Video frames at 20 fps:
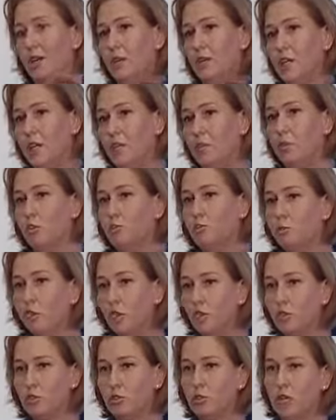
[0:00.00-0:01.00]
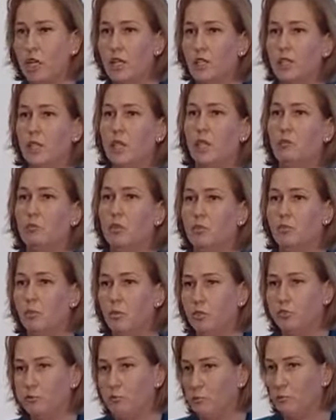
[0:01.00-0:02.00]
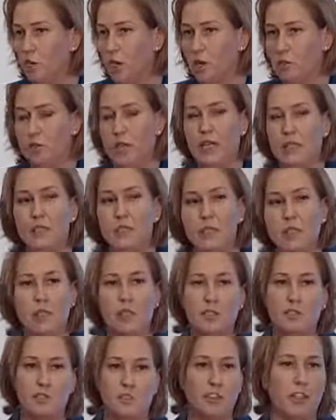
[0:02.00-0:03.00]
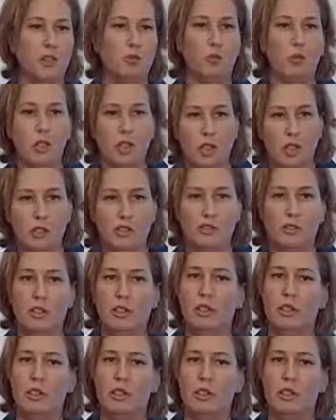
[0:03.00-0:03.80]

camp of moderates, camp of pragmatics, free world,